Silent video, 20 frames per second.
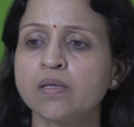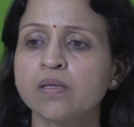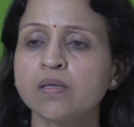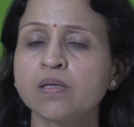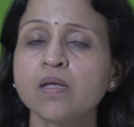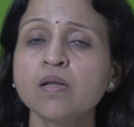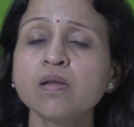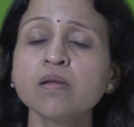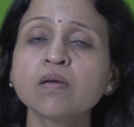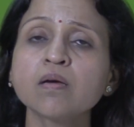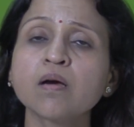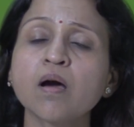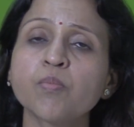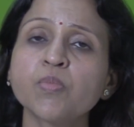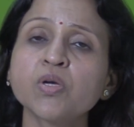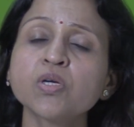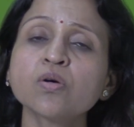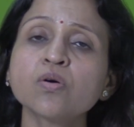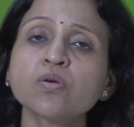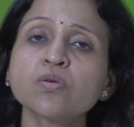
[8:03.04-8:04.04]
Then
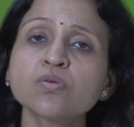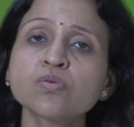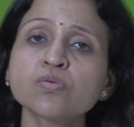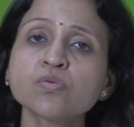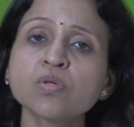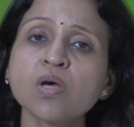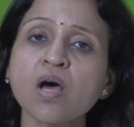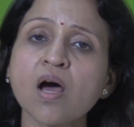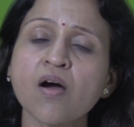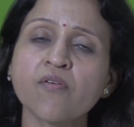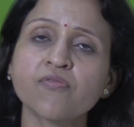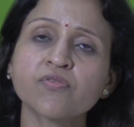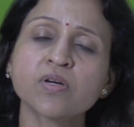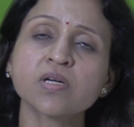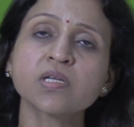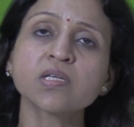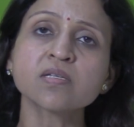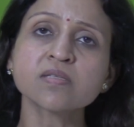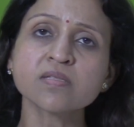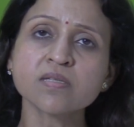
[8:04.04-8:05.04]
coming on to the
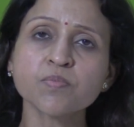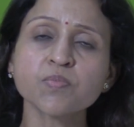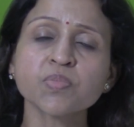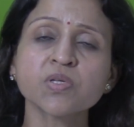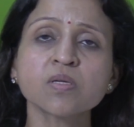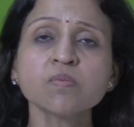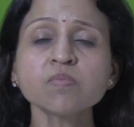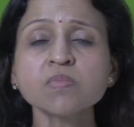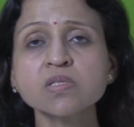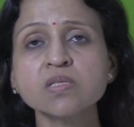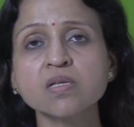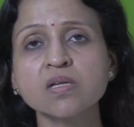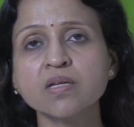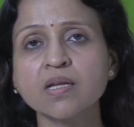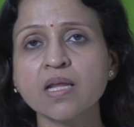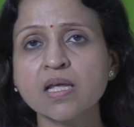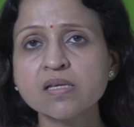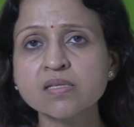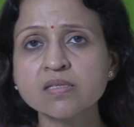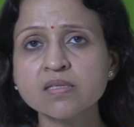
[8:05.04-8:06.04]
after the symptoms, the
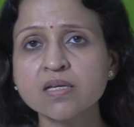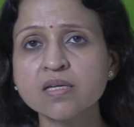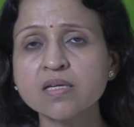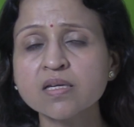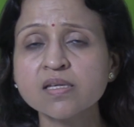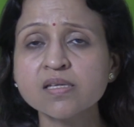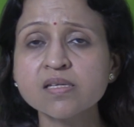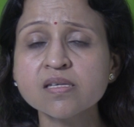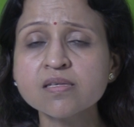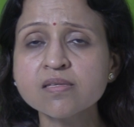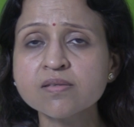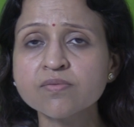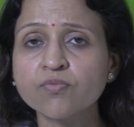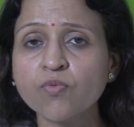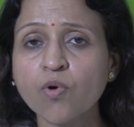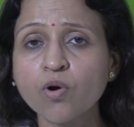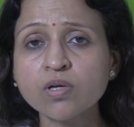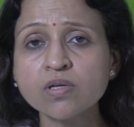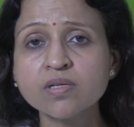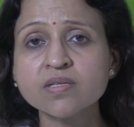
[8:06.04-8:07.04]
next thing is
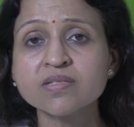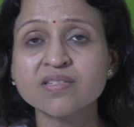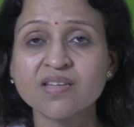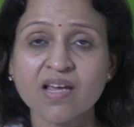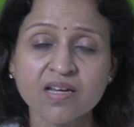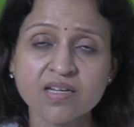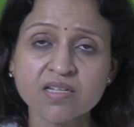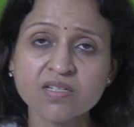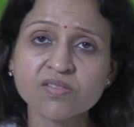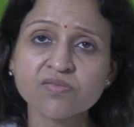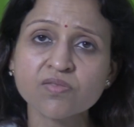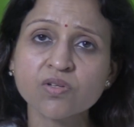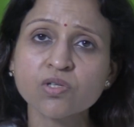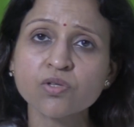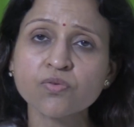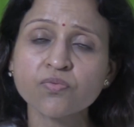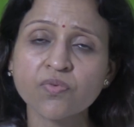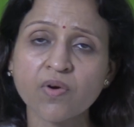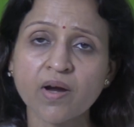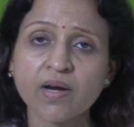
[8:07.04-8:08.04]
what signs will
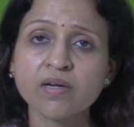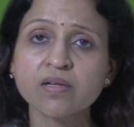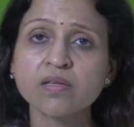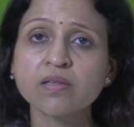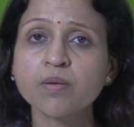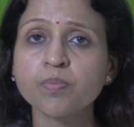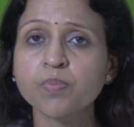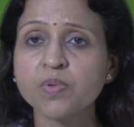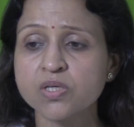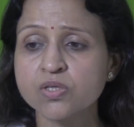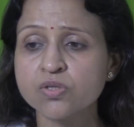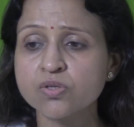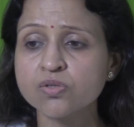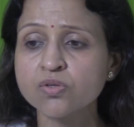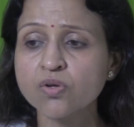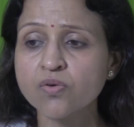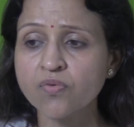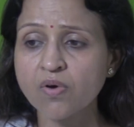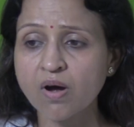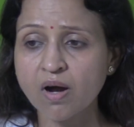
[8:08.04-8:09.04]
you find in the patient
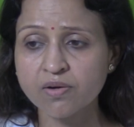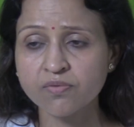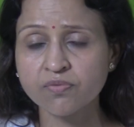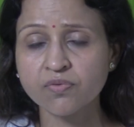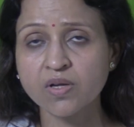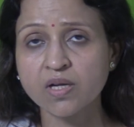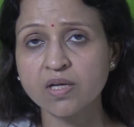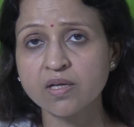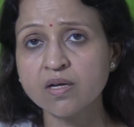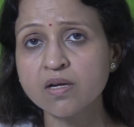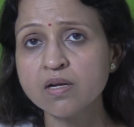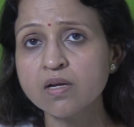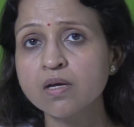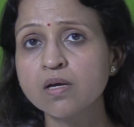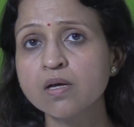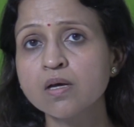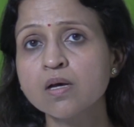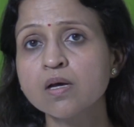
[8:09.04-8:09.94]
of heart failure.